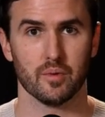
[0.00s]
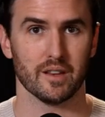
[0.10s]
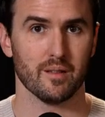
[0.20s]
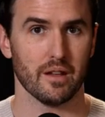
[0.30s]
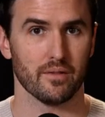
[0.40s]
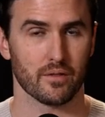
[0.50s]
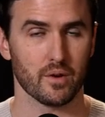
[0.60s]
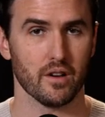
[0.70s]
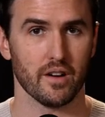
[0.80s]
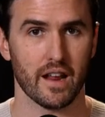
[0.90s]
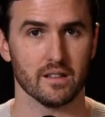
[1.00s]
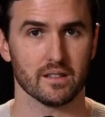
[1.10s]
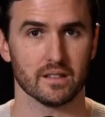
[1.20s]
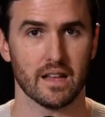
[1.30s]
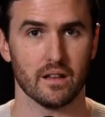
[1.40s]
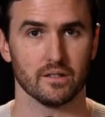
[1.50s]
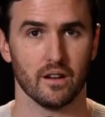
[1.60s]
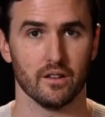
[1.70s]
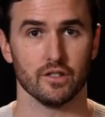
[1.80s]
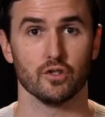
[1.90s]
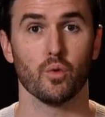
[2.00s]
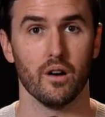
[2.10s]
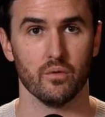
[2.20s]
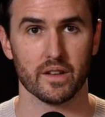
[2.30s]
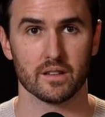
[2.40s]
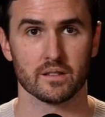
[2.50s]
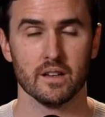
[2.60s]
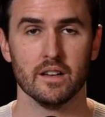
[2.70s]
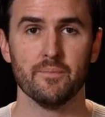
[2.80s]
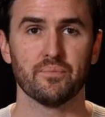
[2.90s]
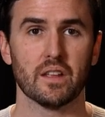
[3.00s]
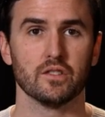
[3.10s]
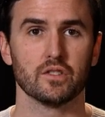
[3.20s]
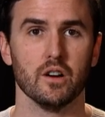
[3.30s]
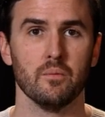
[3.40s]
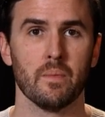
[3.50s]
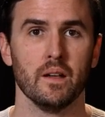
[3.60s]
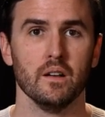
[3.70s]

but he made three hundred eighty six thousand dollars in twelve weeks, and so